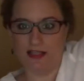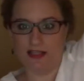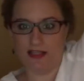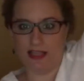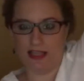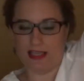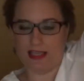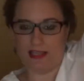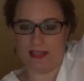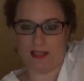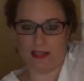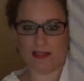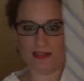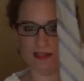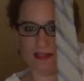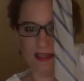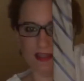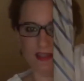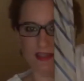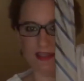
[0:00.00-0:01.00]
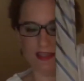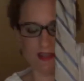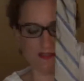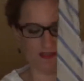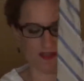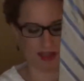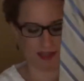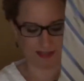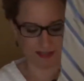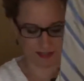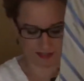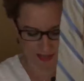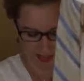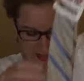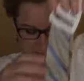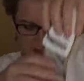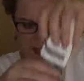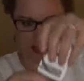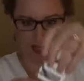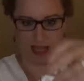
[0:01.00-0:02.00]
Like, I think if I
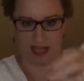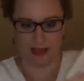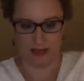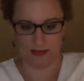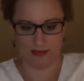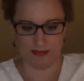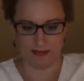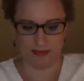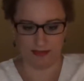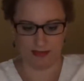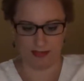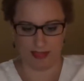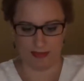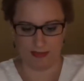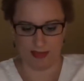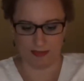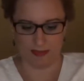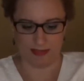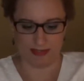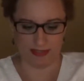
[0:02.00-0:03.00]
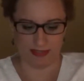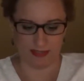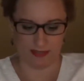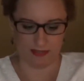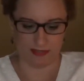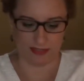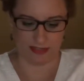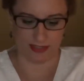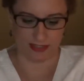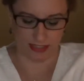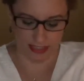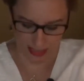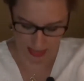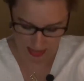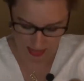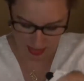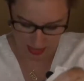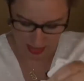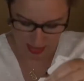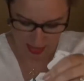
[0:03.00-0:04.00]
stretched it out, that might be
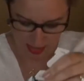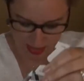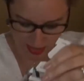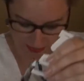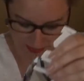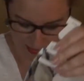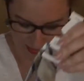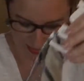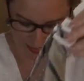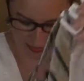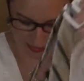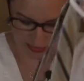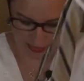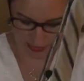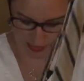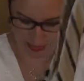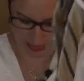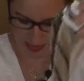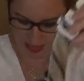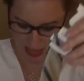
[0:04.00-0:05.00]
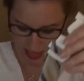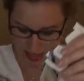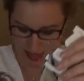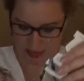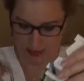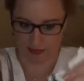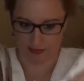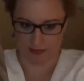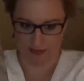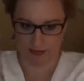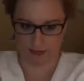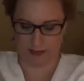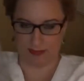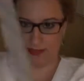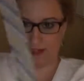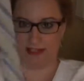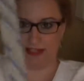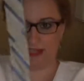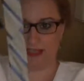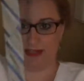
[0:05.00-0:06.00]
interesting. If I stretched it out, let
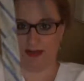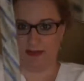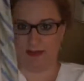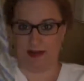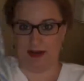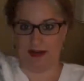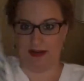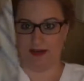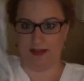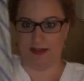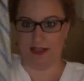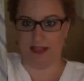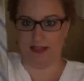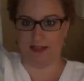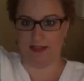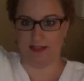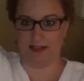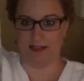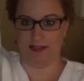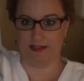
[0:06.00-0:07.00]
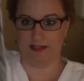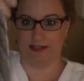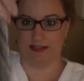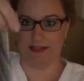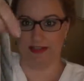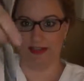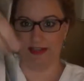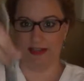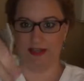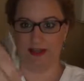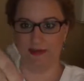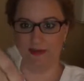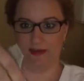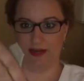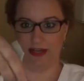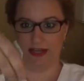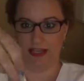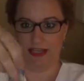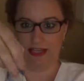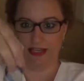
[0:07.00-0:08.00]
me take it apart. Okay, so here's
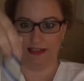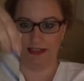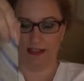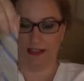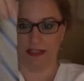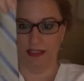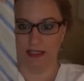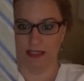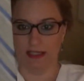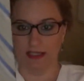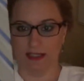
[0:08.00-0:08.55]
one end.